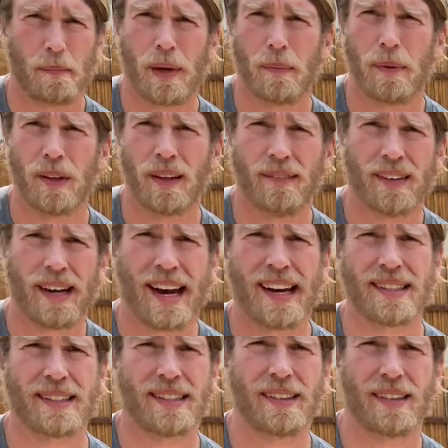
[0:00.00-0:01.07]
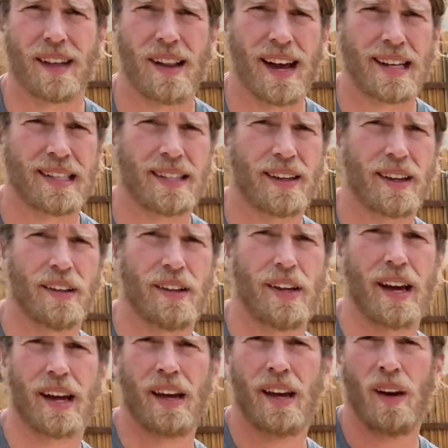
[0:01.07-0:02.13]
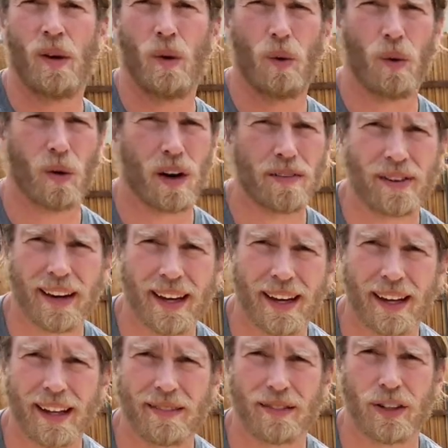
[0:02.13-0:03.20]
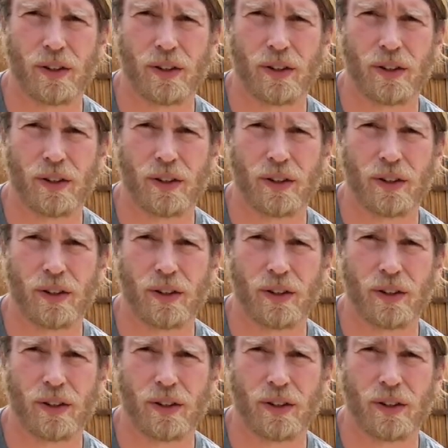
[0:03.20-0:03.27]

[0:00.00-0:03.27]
people even asked in class the other day, well, what if I can't even